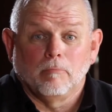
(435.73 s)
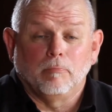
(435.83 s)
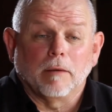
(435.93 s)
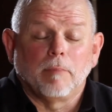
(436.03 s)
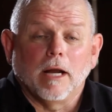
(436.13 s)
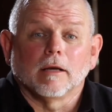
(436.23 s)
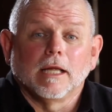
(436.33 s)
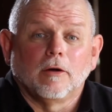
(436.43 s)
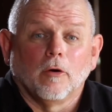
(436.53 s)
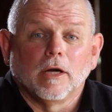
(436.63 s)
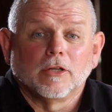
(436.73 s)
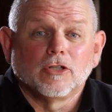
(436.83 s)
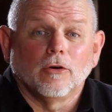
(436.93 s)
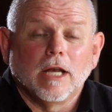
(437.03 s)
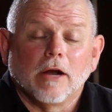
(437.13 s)
But apparently, according to
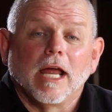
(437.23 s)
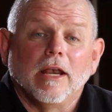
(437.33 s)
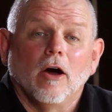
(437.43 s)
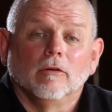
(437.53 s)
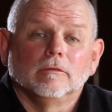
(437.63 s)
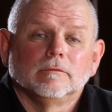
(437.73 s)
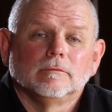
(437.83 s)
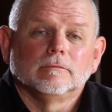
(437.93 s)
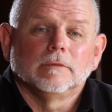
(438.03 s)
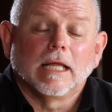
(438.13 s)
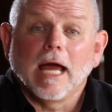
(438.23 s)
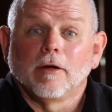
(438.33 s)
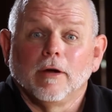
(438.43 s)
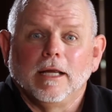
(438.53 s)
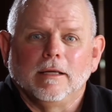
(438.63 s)
Joe and Harry, I don't. And I
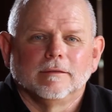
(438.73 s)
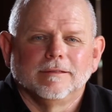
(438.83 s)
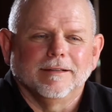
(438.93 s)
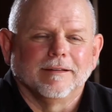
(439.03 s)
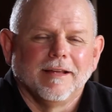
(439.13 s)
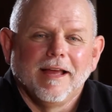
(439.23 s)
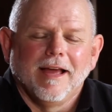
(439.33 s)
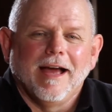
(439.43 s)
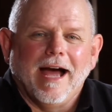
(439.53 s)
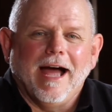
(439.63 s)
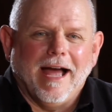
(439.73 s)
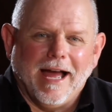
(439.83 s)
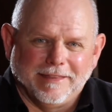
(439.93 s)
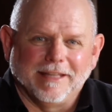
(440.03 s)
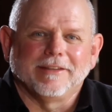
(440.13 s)
agree.
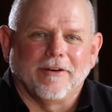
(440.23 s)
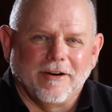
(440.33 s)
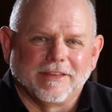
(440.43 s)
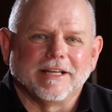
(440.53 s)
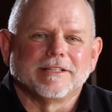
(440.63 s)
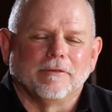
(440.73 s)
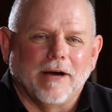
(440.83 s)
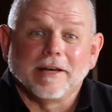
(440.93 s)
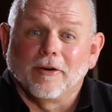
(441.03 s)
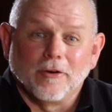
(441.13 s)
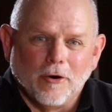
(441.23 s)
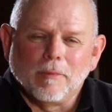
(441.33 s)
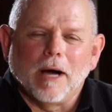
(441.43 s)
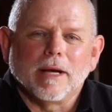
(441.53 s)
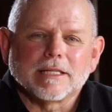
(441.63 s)
I think there are things that I don't know
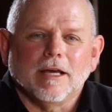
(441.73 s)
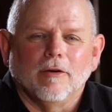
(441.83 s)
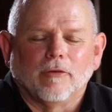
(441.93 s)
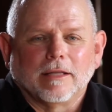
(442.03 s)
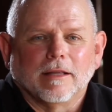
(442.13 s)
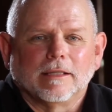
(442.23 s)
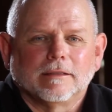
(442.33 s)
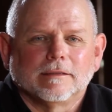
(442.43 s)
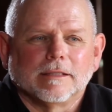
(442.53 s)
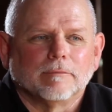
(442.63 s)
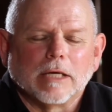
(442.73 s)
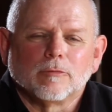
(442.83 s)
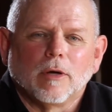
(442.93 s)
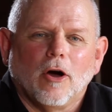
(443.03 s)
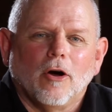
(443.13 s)
about myself. I think sometimes
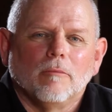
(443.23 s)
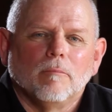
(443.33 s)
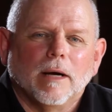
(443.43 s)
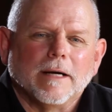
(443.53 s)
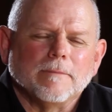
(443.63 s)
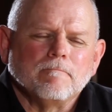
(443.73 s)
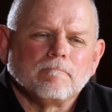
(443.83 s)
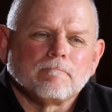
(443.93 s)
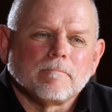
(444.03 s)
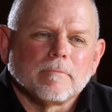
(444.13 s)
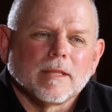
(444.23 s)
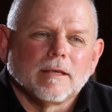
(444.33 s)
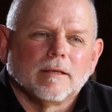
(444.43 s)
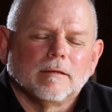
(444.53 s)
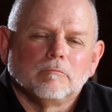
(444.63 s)
we call them
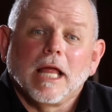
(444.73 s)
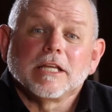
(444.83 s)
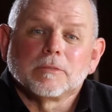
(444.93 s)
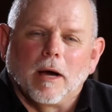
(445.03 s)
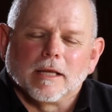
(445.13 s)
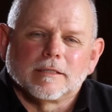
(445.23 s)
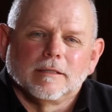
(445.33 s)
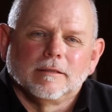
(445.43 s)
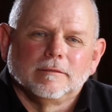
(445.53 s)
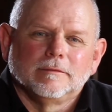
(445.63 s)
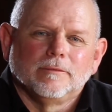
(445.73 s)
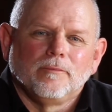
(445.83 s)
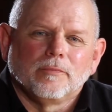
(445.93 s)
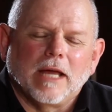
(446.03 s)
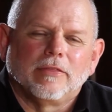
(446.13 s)
blind spots.
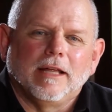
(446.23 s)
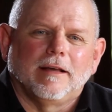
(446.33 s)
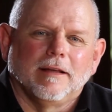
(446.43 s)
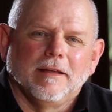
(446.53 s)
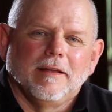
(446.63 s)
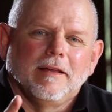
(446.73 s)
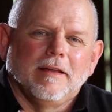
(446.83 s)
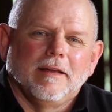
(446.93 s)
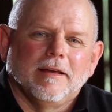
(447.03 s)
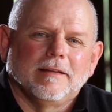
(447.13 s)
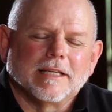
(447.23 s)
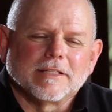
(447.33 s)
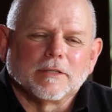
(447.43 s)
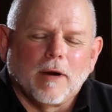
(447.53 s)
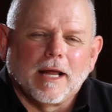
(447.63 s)
I think this
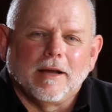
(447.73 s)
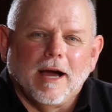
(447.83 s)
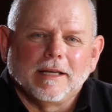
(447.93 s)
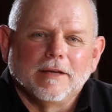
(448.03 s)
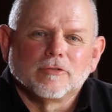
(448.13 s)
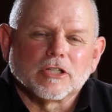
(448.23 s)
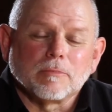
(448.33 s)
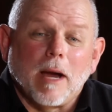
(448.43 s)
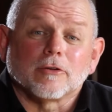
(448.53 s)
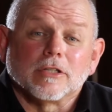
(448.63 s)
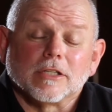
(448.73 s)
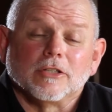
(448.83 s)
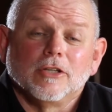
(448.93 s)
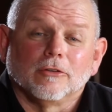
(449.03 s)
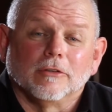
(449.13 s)
is why God gives us spouses and
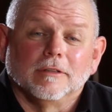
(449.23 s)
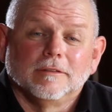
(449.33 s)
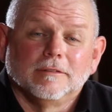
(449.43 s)
children.